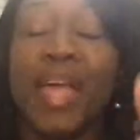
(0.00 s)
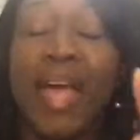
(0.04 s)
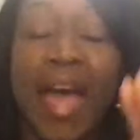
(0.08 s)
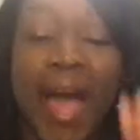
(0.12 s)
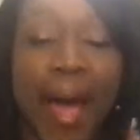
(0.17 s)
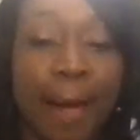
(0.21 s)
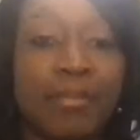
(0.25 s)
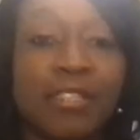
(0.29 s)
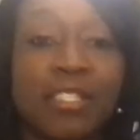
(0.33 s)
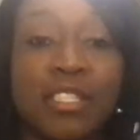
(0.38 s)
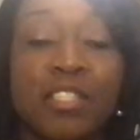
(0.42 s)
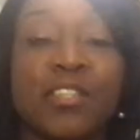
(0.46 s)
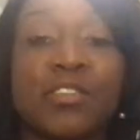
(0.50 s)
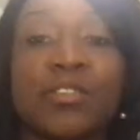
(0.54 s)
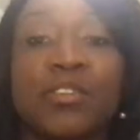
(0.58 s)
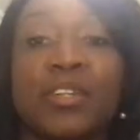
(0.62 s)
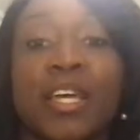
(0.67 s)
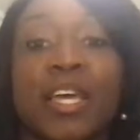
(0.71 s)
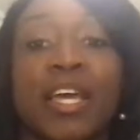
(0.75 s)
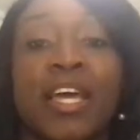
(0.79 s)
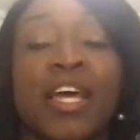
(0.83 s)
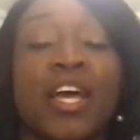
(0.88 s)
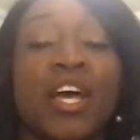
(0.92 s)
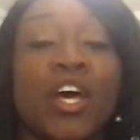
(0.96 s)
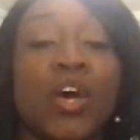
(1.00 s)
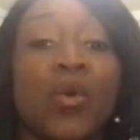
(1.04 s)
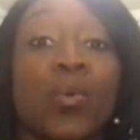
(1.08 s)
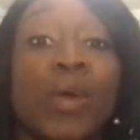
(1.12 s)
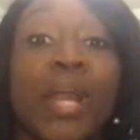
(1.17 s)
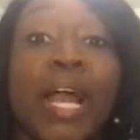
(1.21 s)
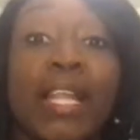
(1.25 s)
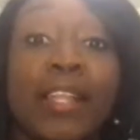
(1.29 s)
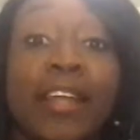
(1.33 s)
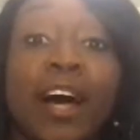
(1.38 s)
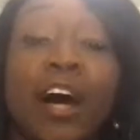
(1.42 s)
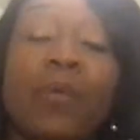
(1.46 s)
Absolutely.
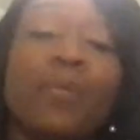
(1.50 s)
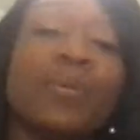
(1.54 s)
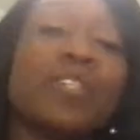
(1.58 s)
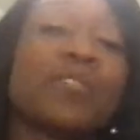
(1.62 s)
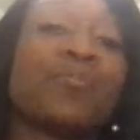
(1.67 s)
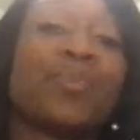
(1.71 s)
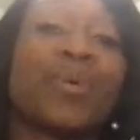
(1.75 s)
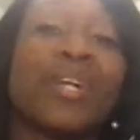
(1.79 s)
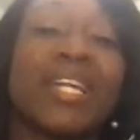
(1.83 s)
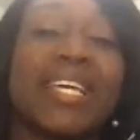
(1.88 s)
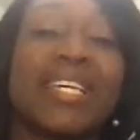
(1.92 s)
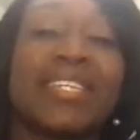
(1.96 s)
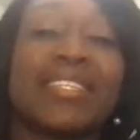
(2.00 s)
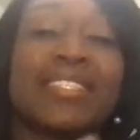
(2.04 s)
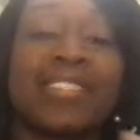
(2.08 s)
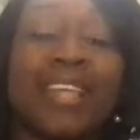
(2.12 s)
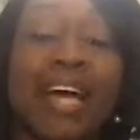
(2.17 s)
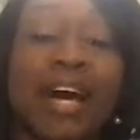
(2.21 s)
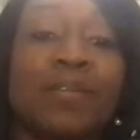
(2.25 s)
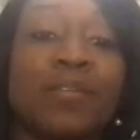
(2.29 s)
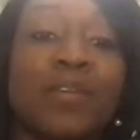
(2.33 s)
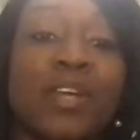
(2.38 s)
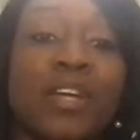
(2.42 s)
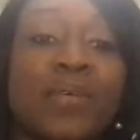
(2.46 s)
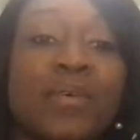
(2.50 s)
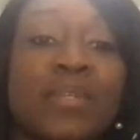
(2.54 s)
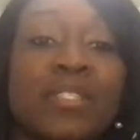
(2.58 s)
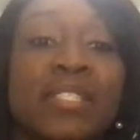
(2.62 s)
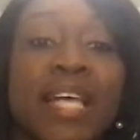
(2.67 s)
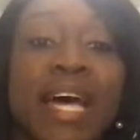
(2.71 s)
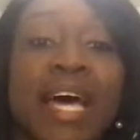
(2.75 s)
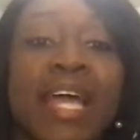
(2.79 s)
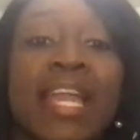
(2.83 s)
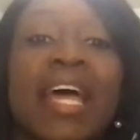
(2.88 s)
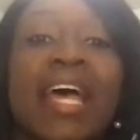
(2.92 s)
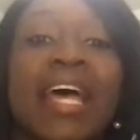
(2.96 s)
What I thought was pretty astounding was
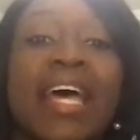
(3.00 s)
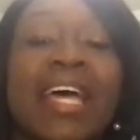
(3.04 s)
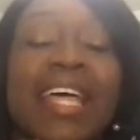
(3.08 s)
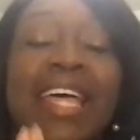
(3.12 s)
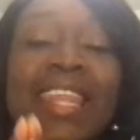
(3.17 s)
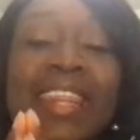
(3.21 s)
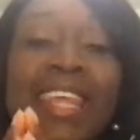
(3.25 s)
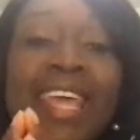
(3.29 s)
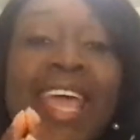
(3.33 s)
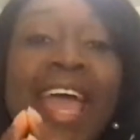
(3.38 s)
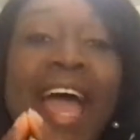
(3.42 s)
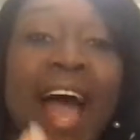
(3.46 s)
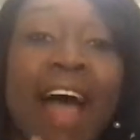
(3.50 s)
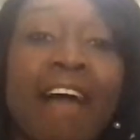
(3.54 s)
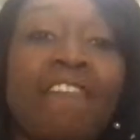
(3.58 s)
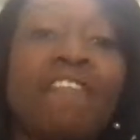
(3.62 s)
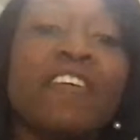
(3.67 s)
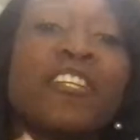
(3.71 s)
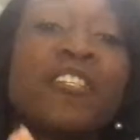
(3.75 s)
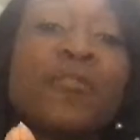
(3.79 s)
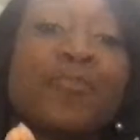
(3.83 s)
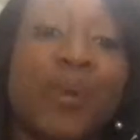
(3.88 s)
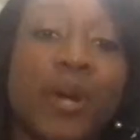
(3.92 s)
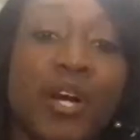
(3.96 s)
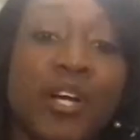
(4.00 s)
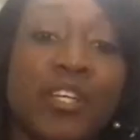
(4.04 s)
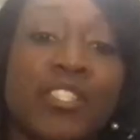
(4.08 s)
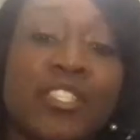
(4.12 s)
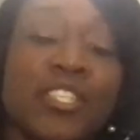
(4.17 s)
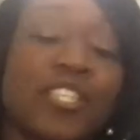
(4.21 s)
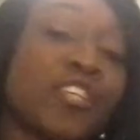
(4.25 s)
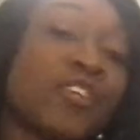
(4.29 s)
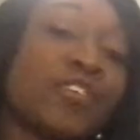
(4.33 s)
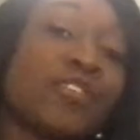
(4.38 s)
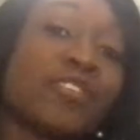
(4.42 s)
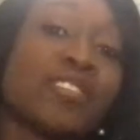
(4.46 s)
that the average
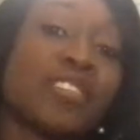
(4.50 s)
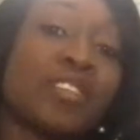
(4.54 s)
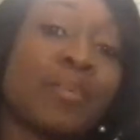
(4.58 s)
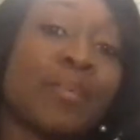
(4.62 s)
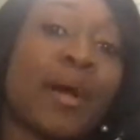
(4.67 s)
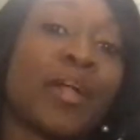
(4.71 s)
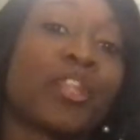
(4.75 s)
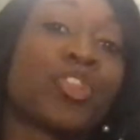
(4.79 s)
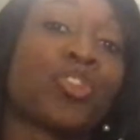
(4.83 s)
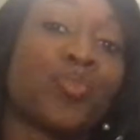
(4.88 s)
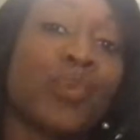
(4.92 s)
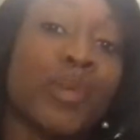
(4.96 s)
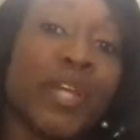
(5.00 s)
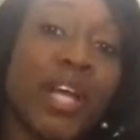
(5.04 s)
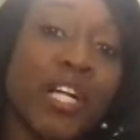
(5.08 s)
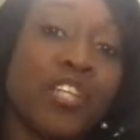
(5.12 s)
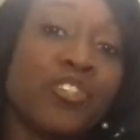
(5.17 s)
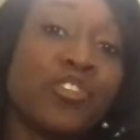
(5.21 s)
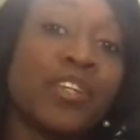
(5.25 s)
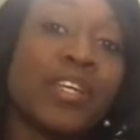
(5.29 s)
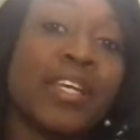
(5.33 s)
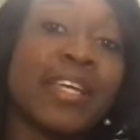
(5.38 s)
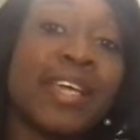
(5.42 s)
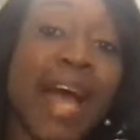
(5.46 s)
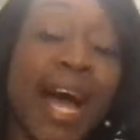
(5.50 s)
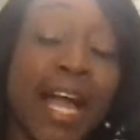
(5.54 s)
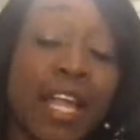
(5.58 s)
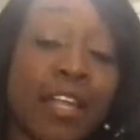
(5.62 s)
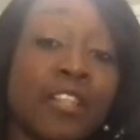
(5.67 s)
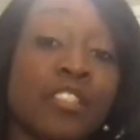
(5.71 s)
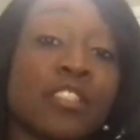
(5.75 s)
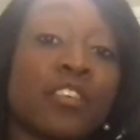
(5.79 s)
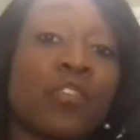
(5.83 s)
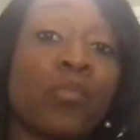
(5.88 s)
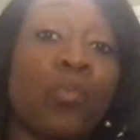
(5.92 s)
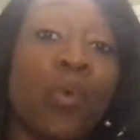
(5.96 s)
person uses about 300
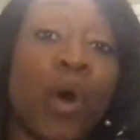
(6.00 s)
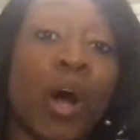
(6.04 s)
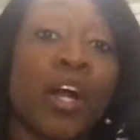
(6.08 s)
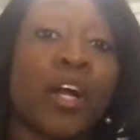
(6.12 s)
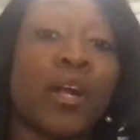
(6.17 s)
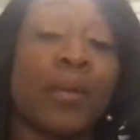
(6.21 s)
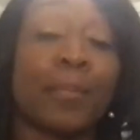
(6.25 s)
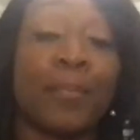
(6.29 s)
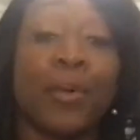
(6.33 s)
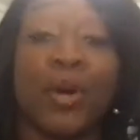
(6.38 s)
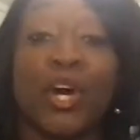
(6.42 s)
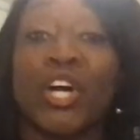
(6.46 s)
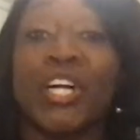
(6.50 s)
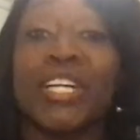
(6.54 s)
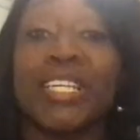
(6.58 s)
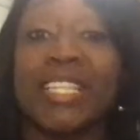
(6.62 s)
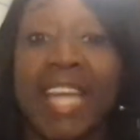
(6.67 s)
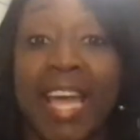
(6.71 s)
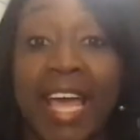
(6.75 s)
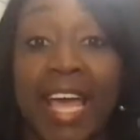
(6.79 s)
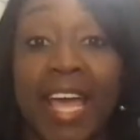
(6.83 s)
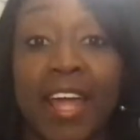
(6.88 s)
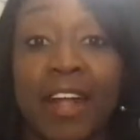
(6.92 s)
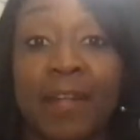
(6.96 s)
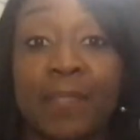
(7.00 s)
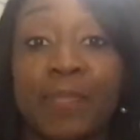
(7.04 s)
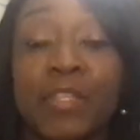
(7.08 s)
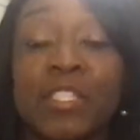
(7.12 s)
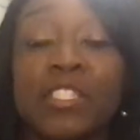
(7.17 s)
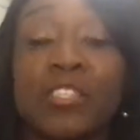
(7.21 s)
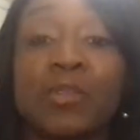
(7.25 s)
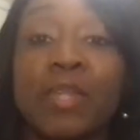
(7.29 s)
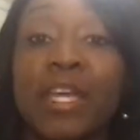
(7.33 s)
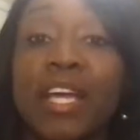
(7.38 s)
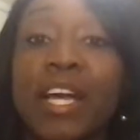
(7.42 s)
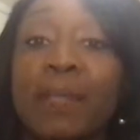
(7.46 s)
gallons of water per day.
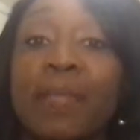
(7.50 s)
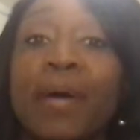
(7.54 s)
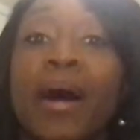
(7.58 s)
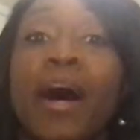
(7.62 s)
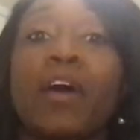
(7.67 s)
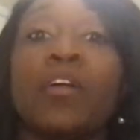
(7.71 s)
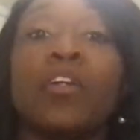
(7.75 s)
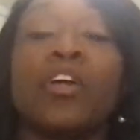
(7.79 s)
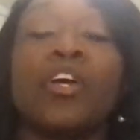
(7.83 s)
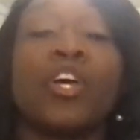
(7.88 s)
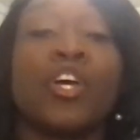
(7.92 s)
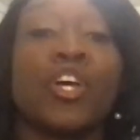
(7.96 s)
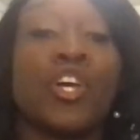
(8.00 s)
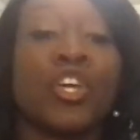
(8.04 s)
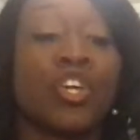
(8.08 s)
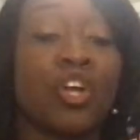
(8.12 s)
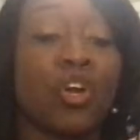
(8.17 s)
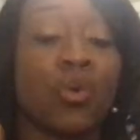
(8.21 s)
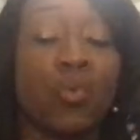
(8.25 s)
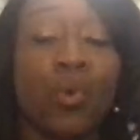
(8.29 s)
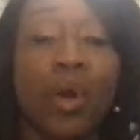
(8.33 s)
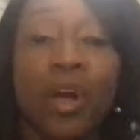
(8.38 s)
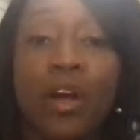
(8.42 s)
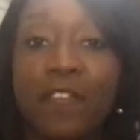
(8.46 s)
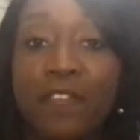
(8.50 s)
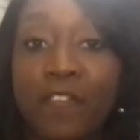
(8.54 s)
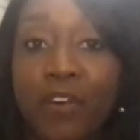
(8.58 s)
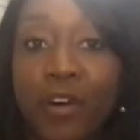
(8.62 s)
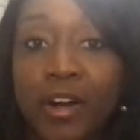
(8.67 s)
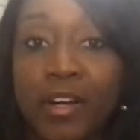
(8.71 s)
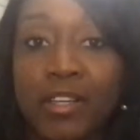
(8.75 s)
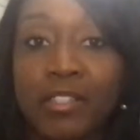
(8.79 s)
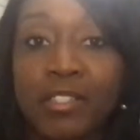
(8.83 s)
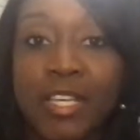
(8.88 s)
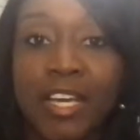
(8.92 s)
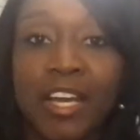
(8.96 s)
So think about your
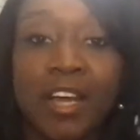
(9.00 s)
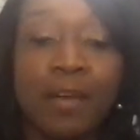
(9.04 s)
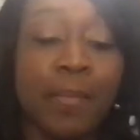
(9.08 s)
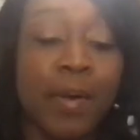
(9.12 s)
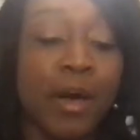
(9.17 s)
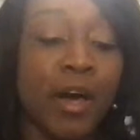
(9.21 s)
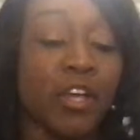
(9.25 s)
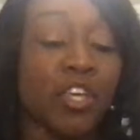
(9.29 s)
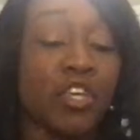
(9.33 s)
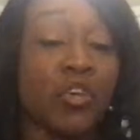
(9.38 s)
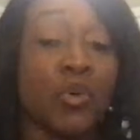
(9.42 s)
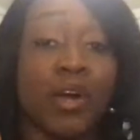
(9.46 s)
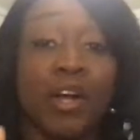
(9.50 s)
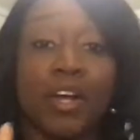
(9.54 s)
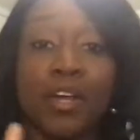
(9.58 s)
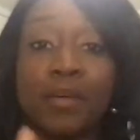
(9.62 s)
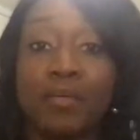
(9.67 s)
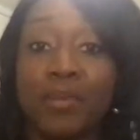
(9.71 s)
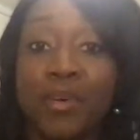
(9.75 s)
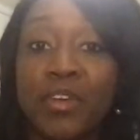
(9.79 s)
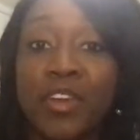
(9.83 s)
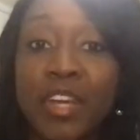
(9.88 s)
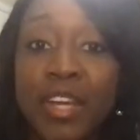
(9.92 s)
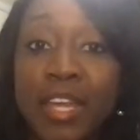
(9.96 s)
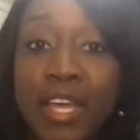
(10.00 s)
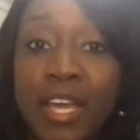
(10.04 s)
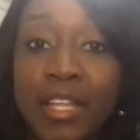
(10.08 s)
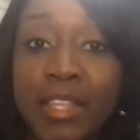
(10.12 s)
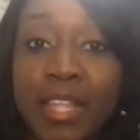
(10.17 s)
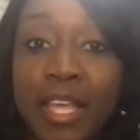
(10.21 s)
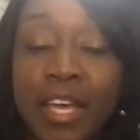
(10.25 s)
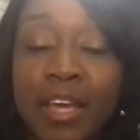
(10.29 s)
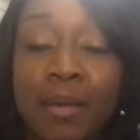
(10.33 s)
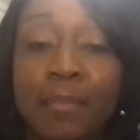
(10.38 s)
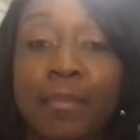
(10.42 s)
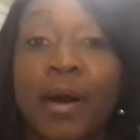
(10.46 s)
workforce, think about your community,
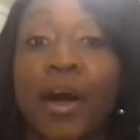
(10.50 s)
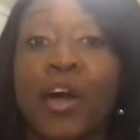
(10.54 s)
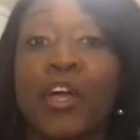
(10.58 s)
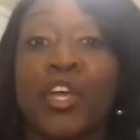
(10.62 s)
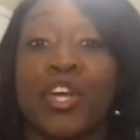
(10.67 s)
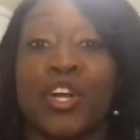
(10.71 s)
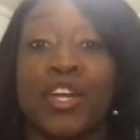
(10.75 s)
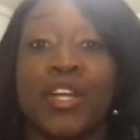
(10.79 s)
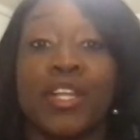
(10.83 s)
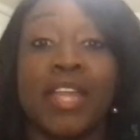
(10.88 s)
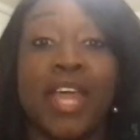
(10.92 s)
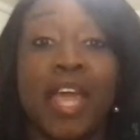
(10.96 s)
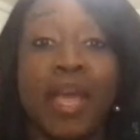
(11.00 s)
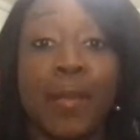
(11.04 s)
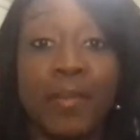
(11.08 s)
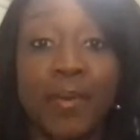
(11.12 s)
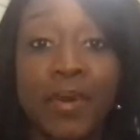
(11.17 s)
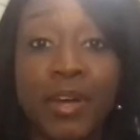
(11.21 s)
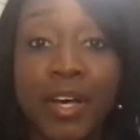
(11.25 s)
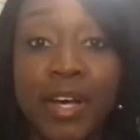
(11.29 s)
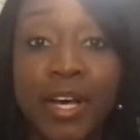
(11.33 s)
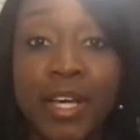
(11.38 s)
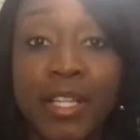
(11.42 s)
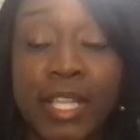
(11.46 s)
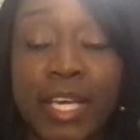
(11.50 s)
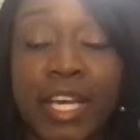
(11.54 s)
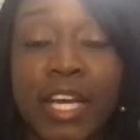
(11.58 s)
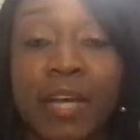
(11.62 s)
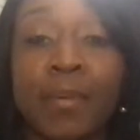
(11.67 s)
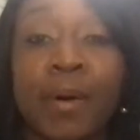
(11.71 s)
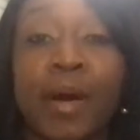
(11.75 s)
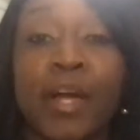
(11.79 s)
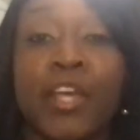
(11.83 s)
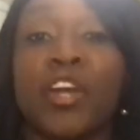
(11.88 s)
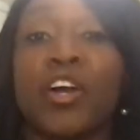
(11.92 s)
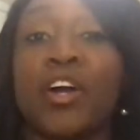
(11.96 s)
think about your neighborhood, think
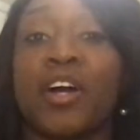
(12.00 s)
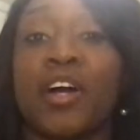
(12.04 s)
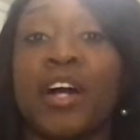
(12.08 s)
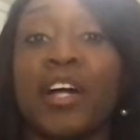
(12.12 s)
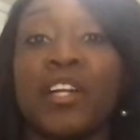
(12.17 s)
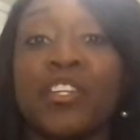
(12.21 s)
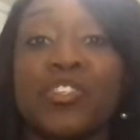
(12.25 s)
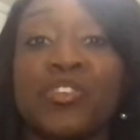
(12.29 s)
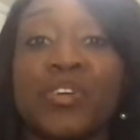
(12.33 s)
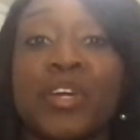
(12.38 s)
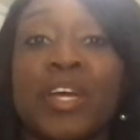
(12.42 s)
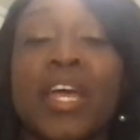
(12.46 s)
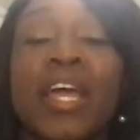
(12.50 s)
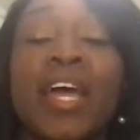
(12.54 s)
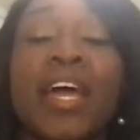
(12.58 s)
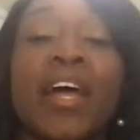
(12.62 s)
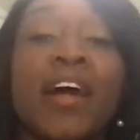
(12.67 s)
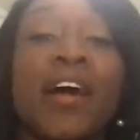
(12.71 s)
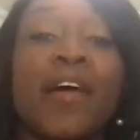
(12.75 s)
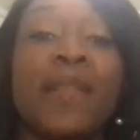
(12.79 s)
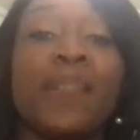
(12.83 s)
about your country.